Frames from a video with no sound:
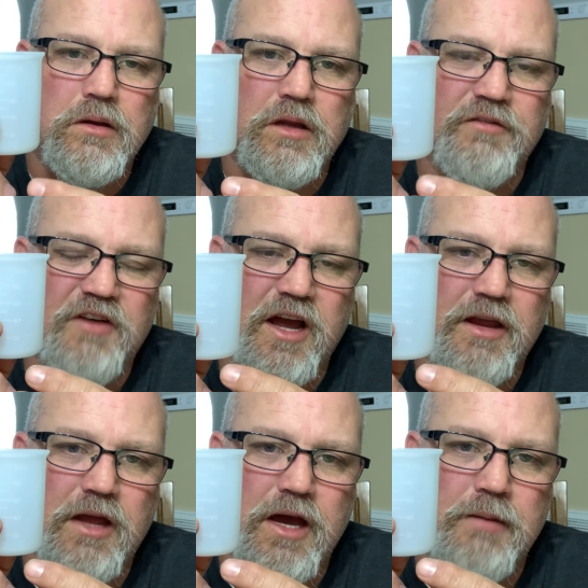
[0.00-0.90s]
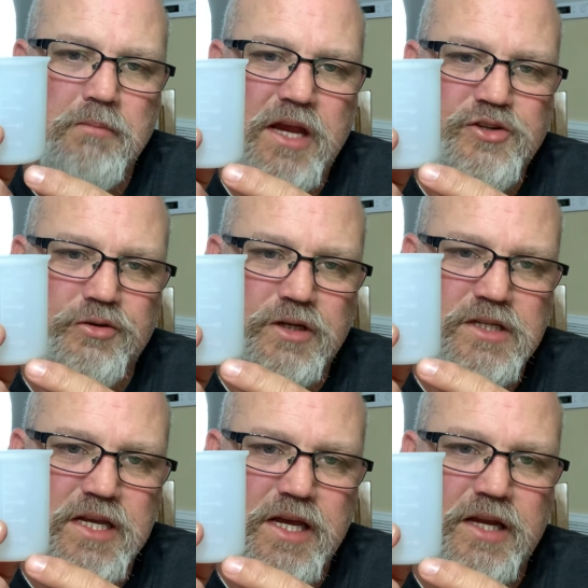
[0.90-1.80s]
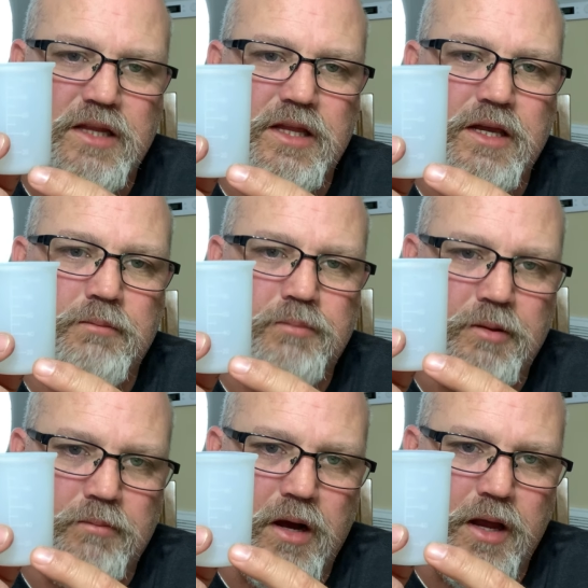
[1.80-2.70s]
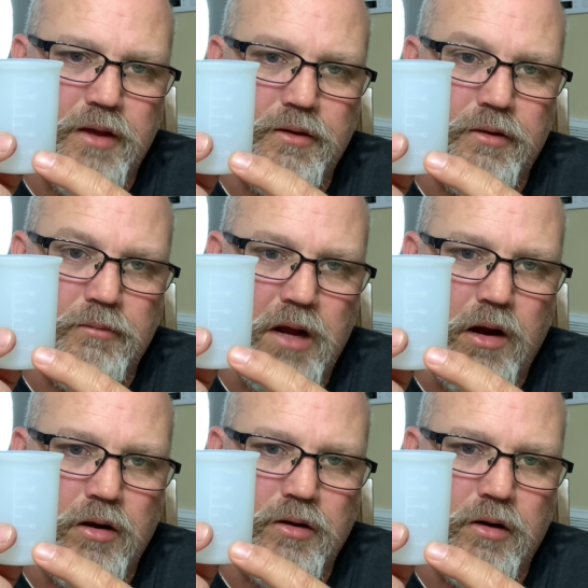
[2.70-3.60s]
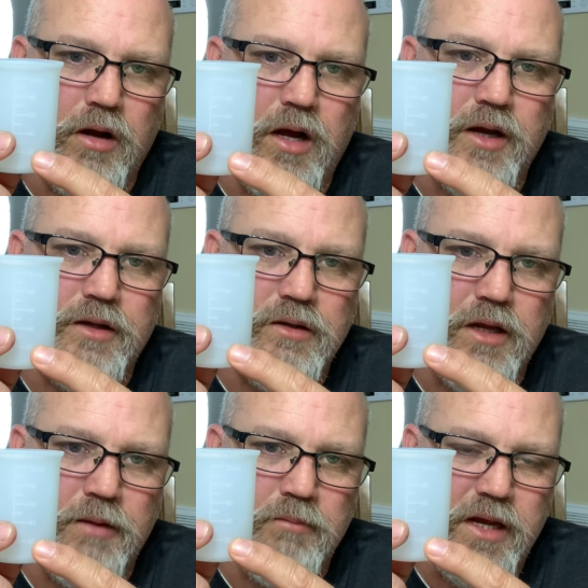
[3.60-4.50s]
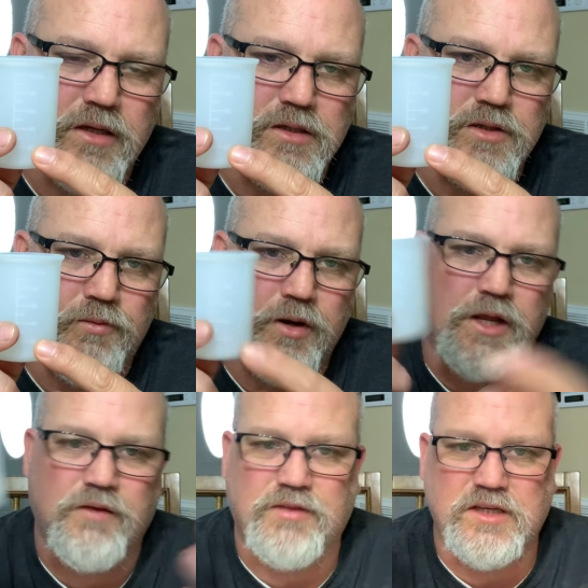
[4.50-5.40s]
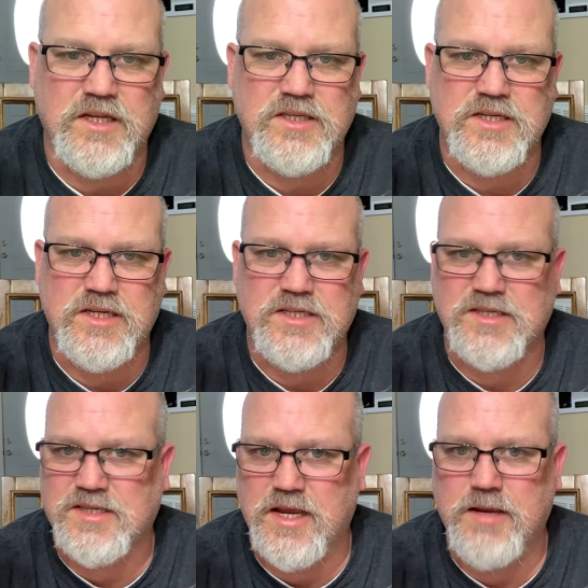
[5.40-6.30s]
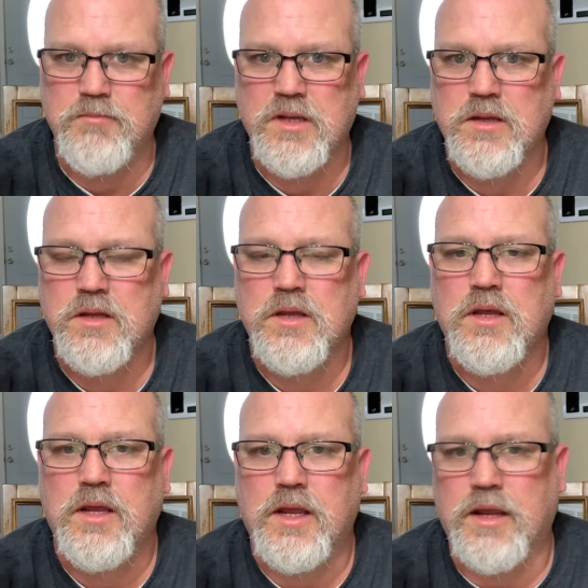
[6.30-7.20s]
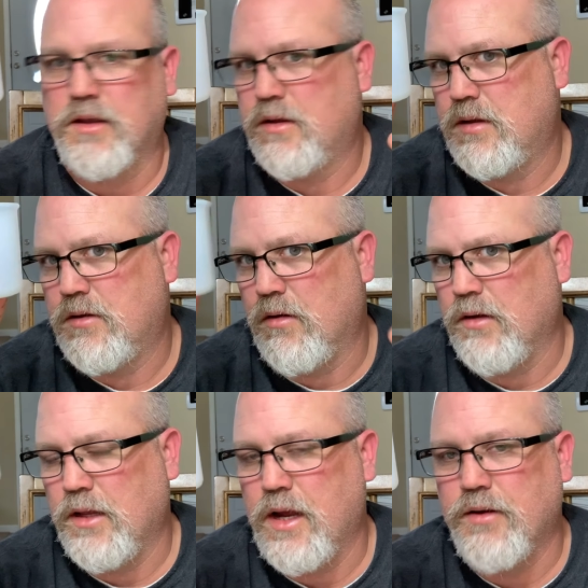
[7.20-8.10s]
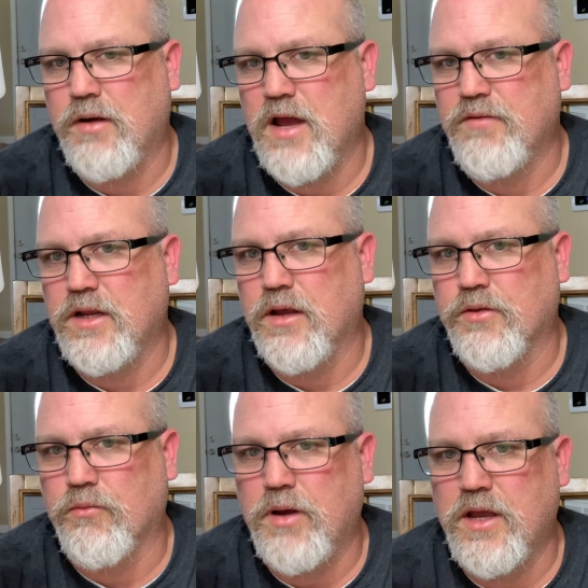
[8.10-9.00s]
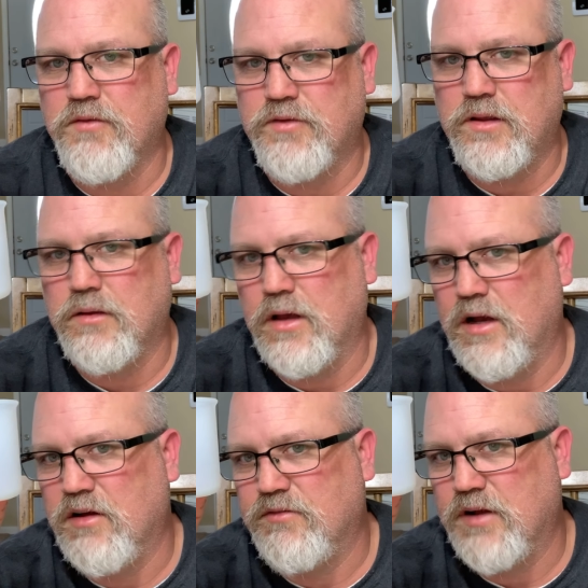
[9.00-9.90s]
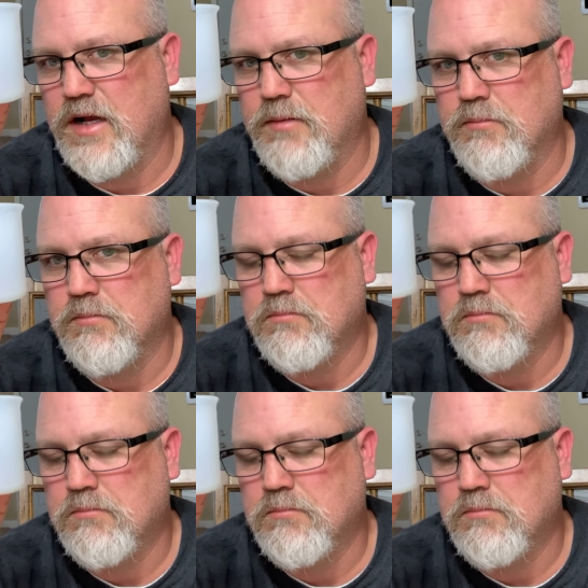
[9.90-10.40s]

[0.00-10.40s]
if I uh, measure to ten and then put my other my hardener on and make it to twenty if the density is the same. And currently, I don't have any other way of of um,